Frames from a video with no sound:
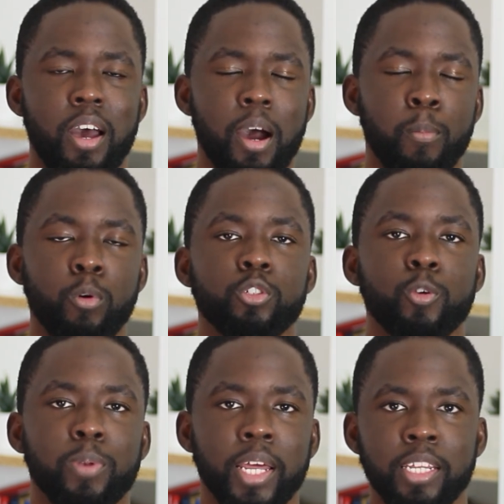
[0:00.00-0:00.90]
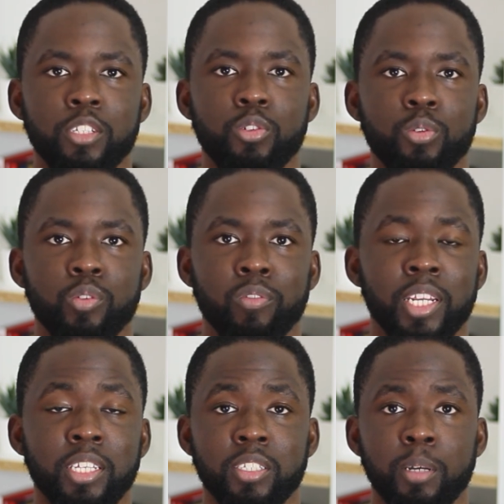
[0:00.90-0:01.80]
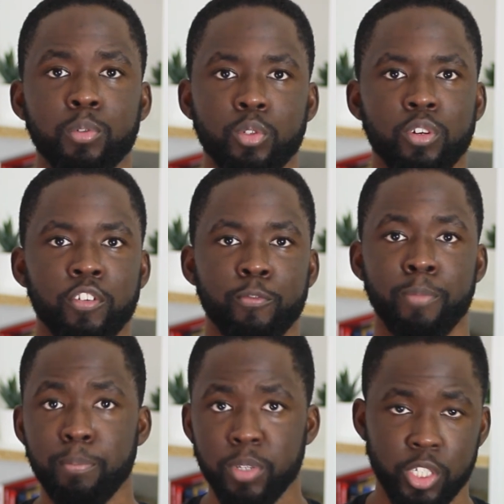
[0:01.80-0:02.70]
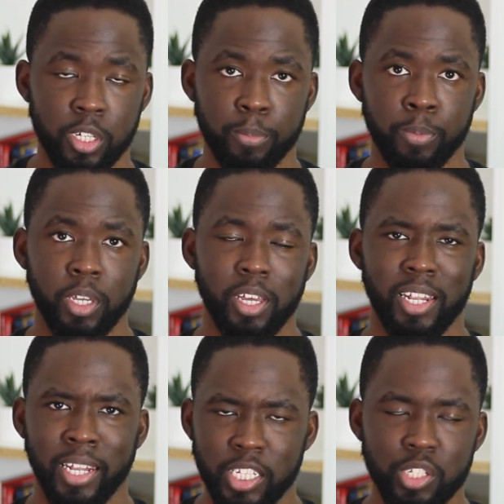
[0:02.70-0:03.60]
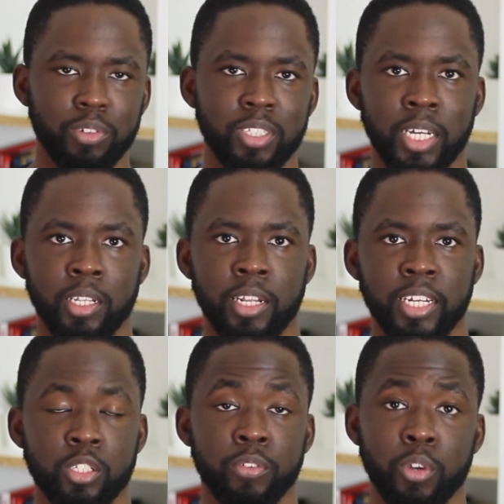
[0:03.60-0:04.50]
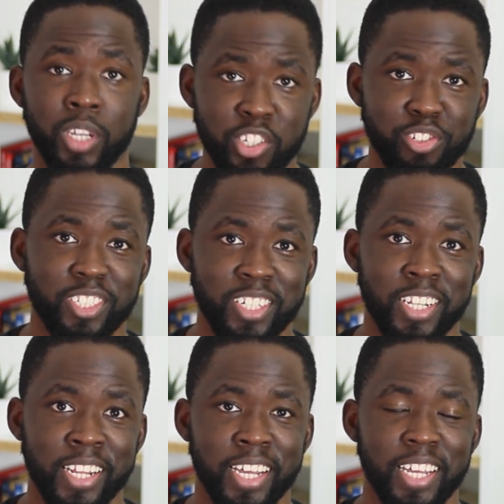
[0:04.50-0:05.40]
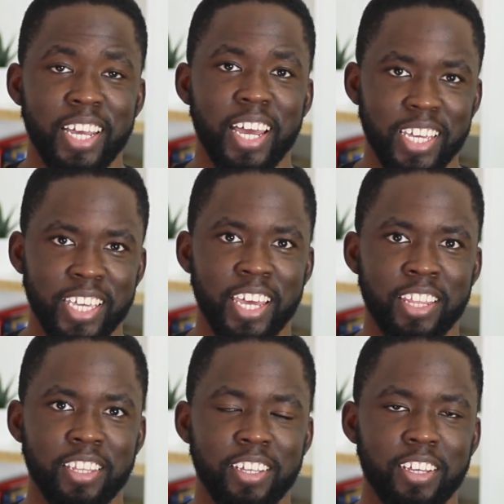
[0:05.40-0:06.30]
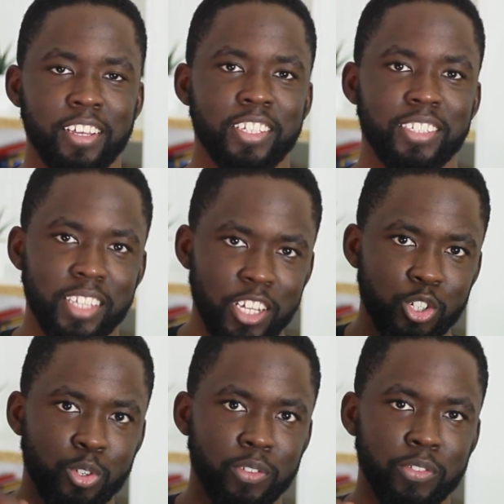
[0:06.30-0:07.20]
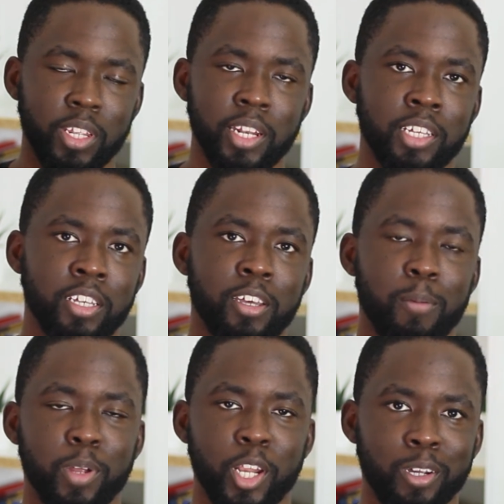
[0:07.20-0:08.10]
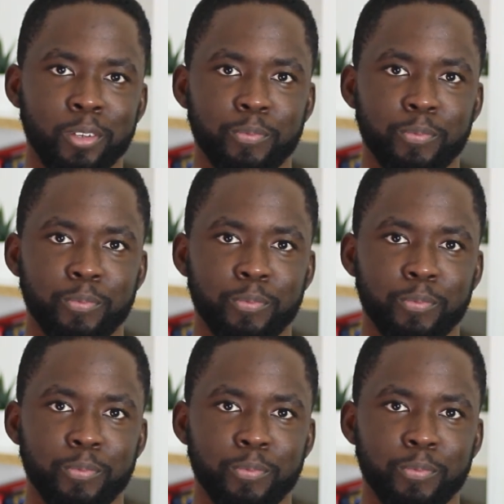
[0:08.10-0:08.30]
I'm also planning to release some sort of membership later on down the line. So if you're interested in that, again, stay tuned for the link below.